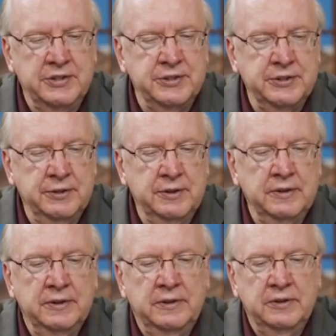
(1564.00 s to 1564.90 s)
listen
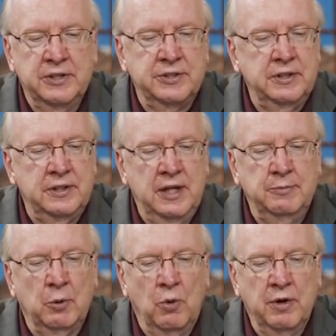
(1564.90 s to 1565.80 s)
to it. Just
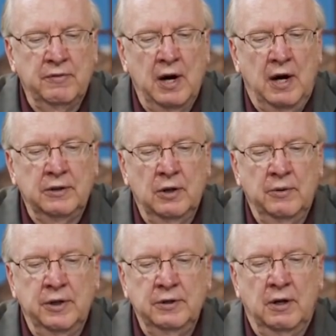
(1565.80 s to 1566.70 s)
keep the Word of God
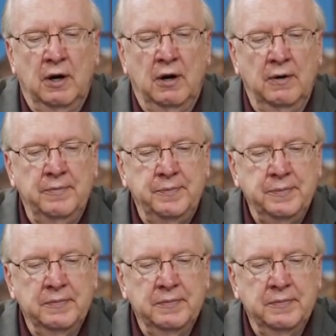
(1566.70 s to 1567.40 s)
going in your heart.